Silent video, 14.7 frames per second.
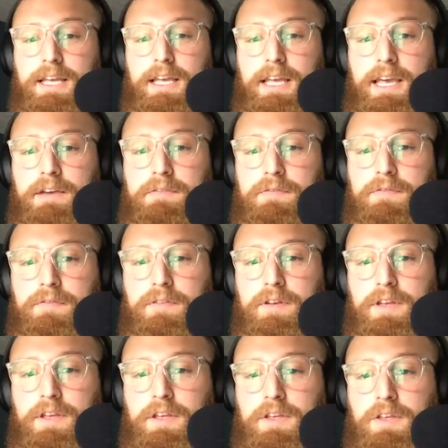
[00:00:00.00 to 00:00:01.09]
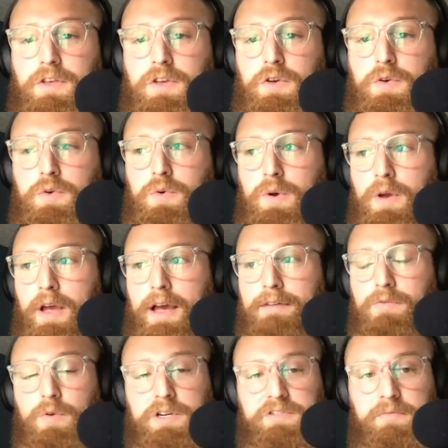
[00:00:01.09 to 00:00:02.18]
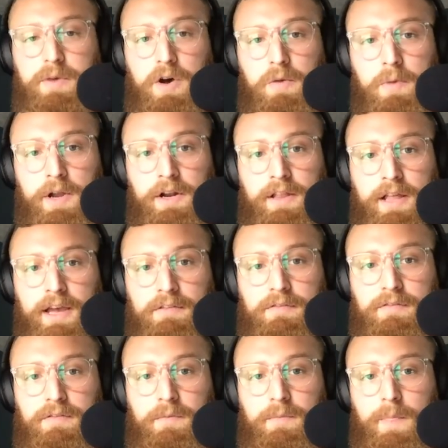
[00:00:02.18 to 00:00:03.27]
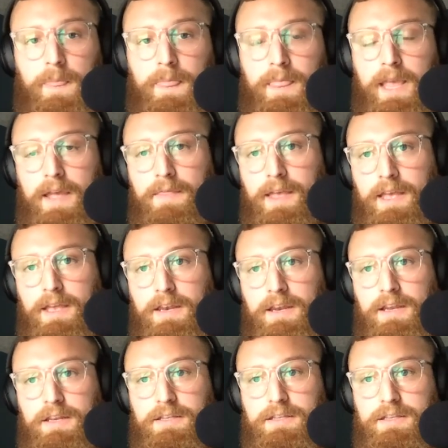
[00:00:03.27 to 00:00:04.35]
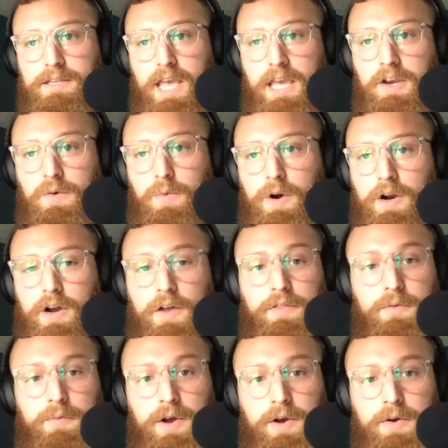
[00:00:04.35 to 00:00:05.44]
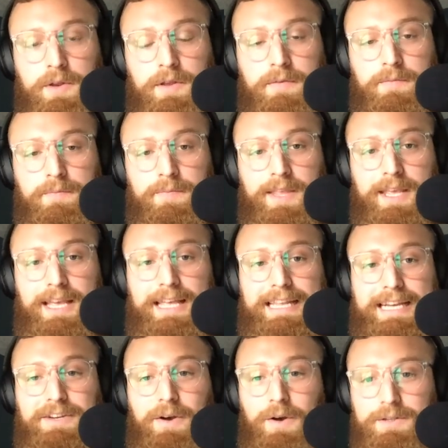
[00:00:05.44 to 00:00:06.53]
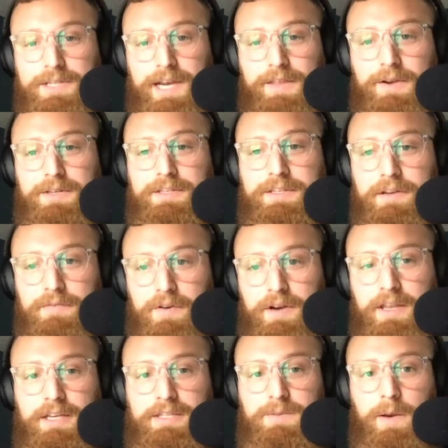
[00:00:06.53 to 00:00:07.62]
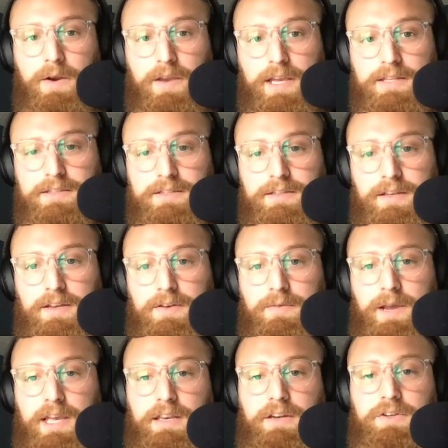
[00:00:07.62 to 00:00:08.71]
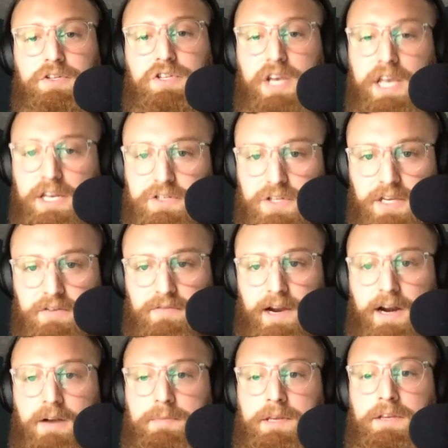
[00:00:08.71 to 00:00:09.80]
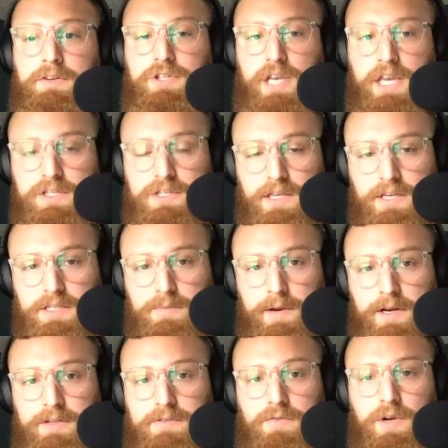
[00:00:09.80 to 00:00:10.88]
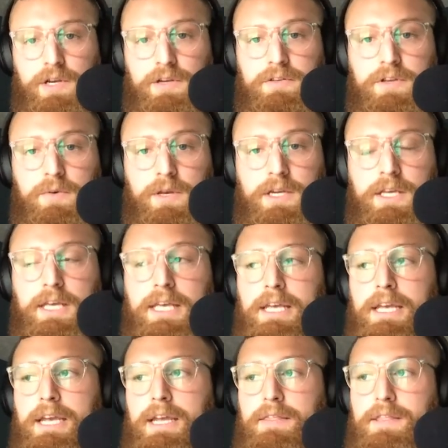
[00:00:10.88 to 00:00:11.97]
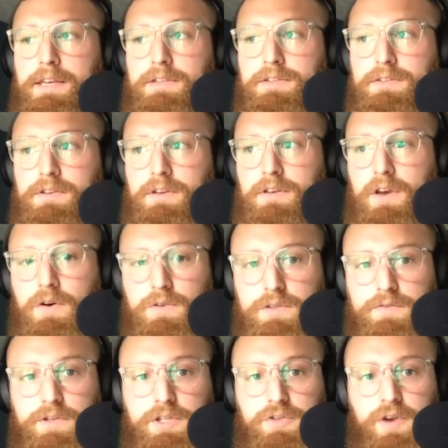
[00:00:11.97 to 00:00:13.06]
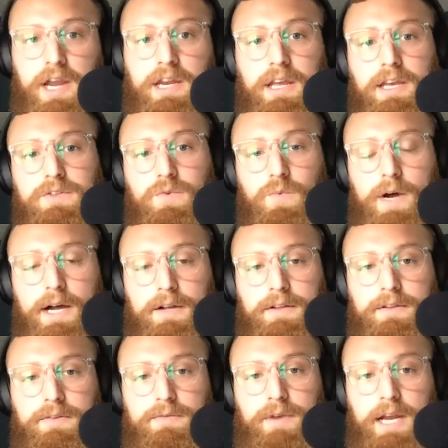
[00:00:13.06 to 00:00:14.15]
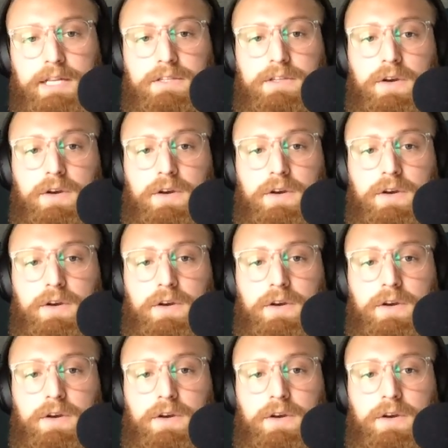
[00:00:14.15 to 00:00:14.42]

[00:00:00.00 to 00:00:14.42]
If you have worked from home all your life and then take your work on the road, that's an altogether different experience. Right? You're changing the environment, you're changing the experience of what you're doing. And this goes for training as well, right?